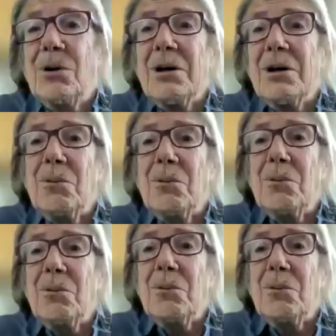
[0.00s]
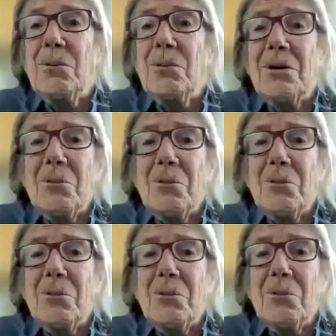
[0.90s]
we're we're out of time.
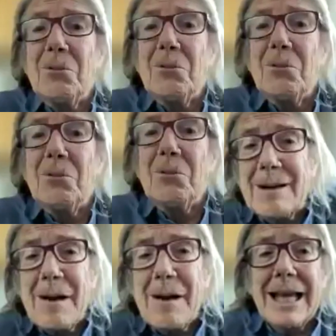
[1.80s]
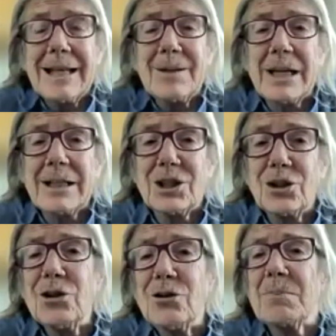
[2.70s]
I mean, it, I'm going to hand it back to
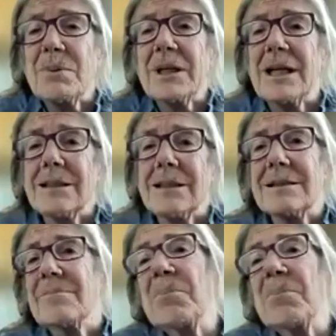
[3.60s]
you because